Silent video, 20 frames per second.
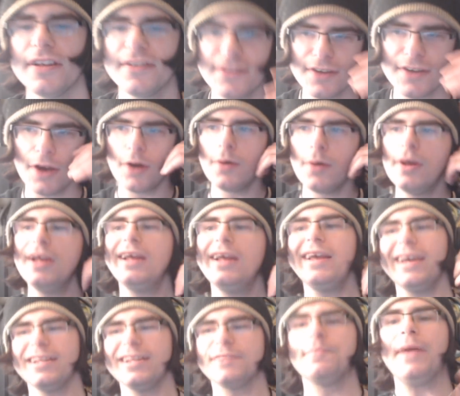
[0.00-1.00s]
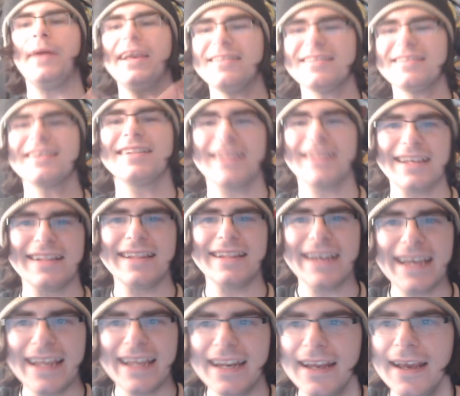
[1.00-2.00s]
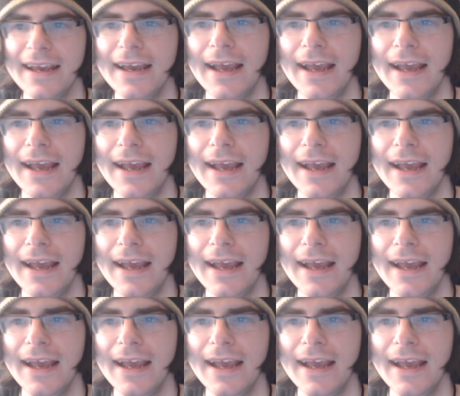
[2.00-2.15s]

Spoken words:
So it's basically lit.